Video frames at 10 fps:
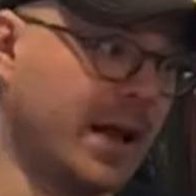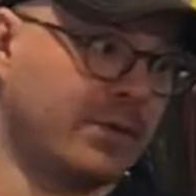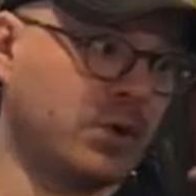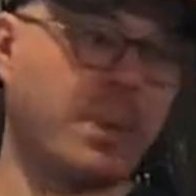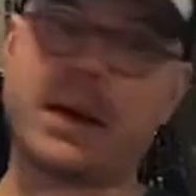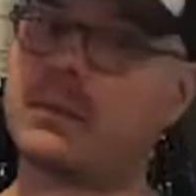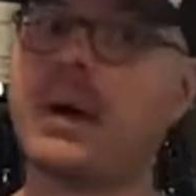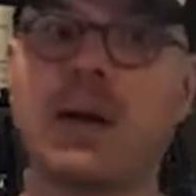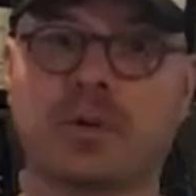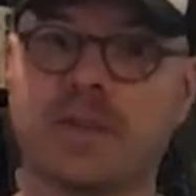after you pound a
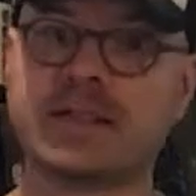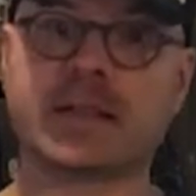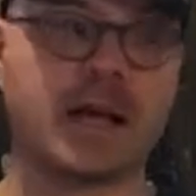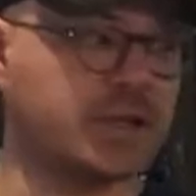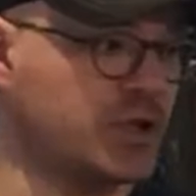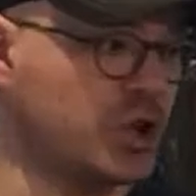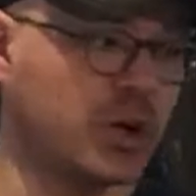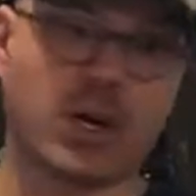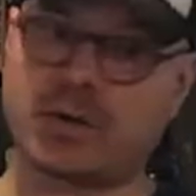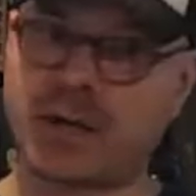bomber of this, guys, because you're
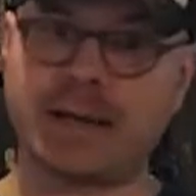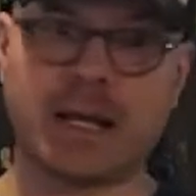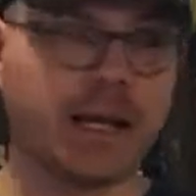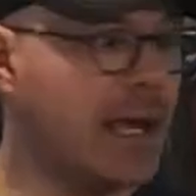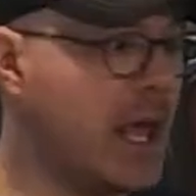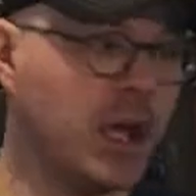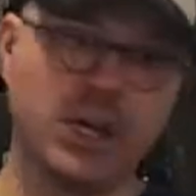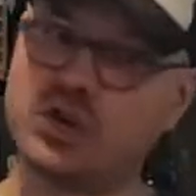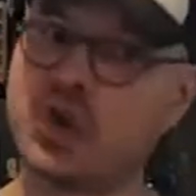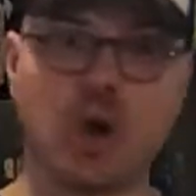going to go night-night.
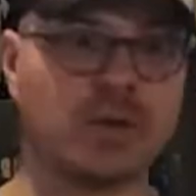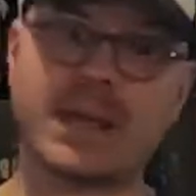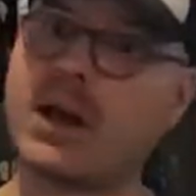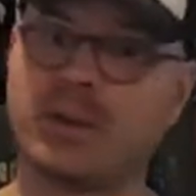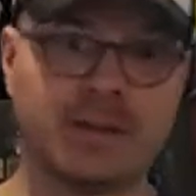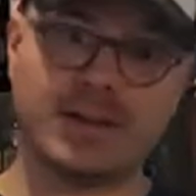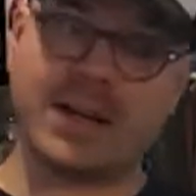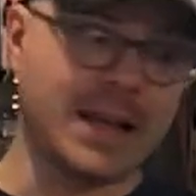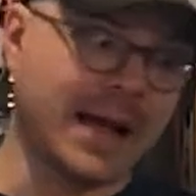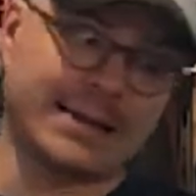You
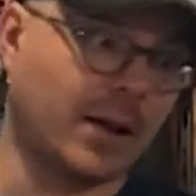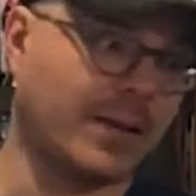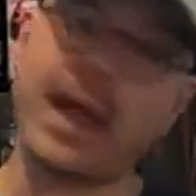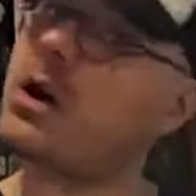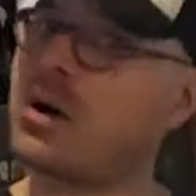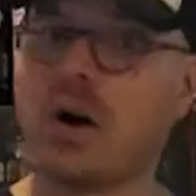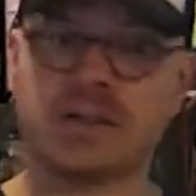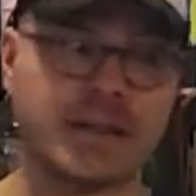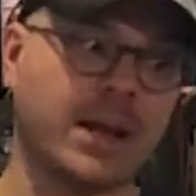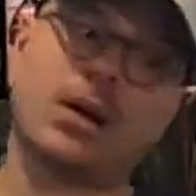cannot tell the alcohol
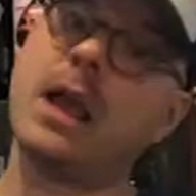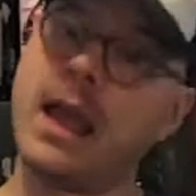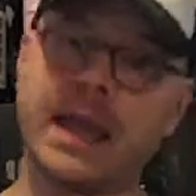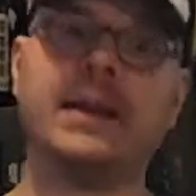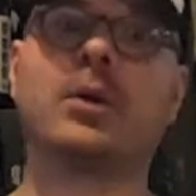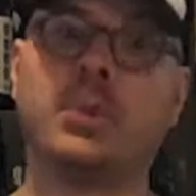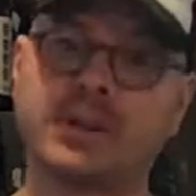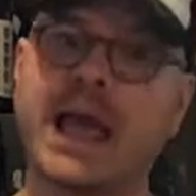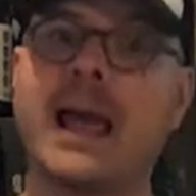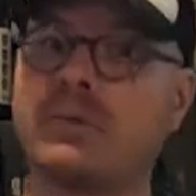is in here, and it'll
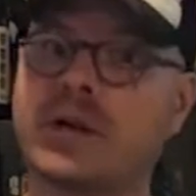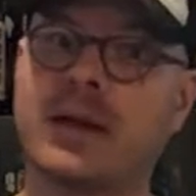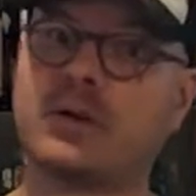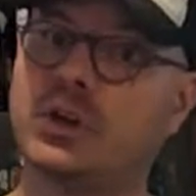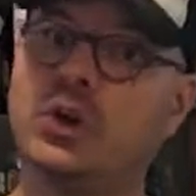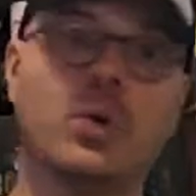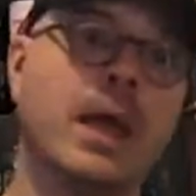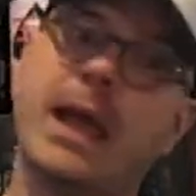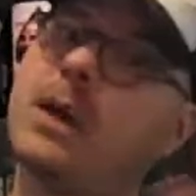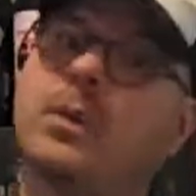put the hammer down on you,
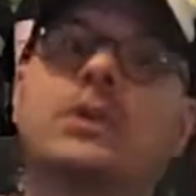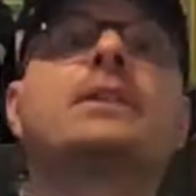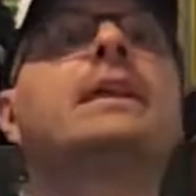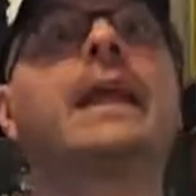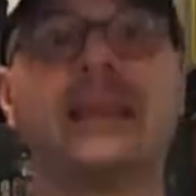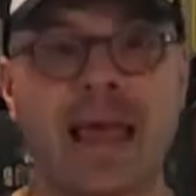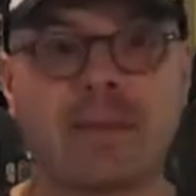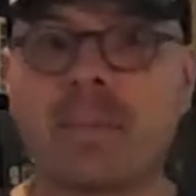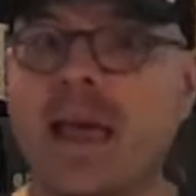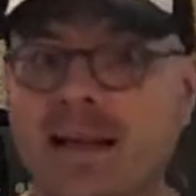and we don't need any of
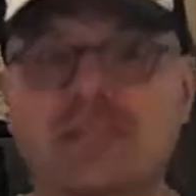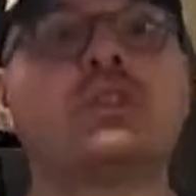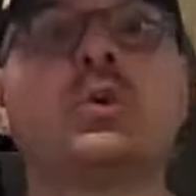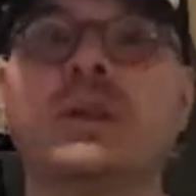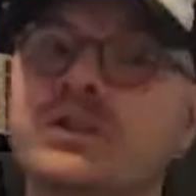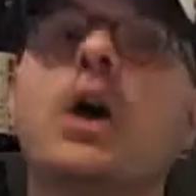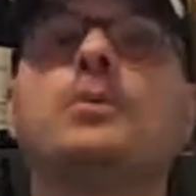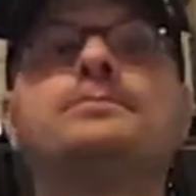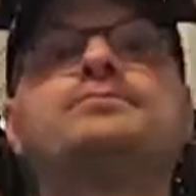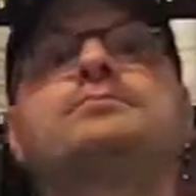that badness, do we?
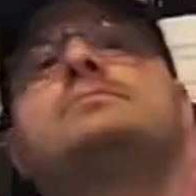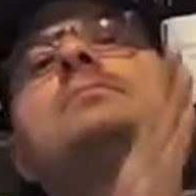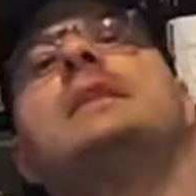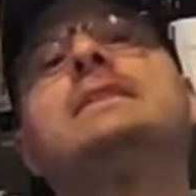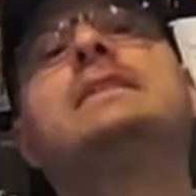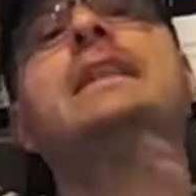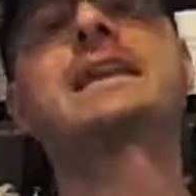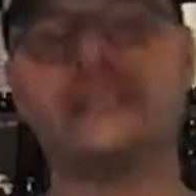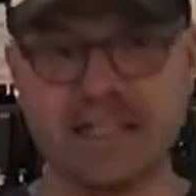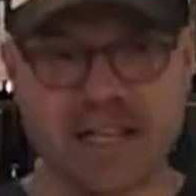So, to the
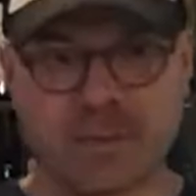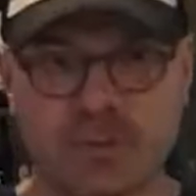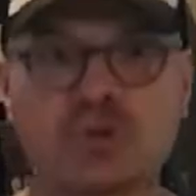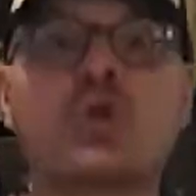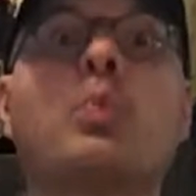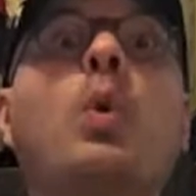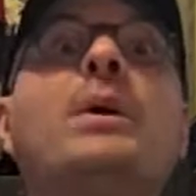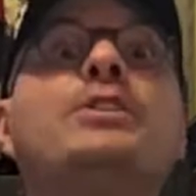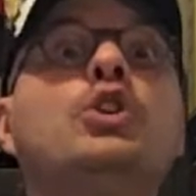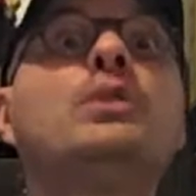next DJ BrewTube, what
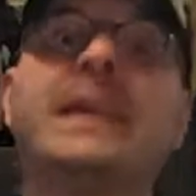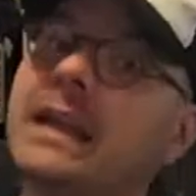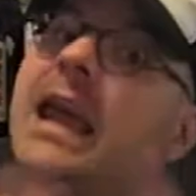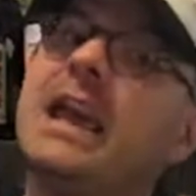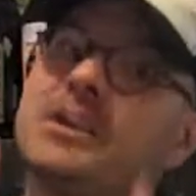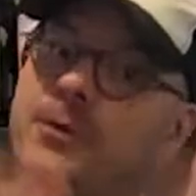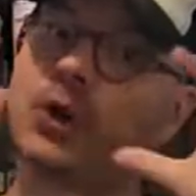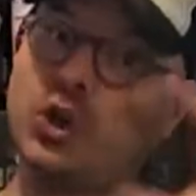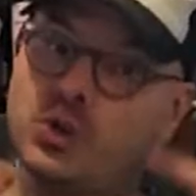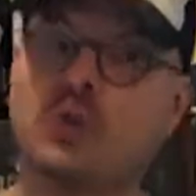we do need is for
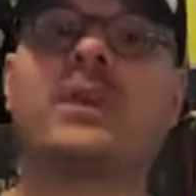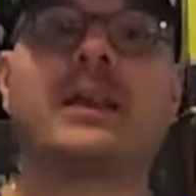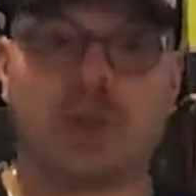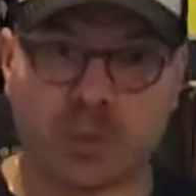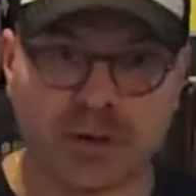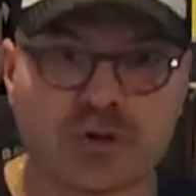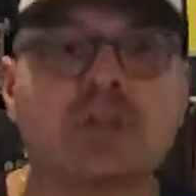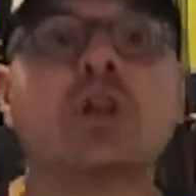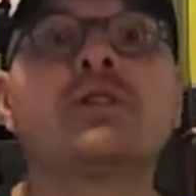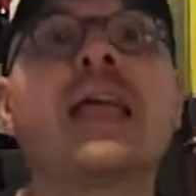you to think globally, drink locally,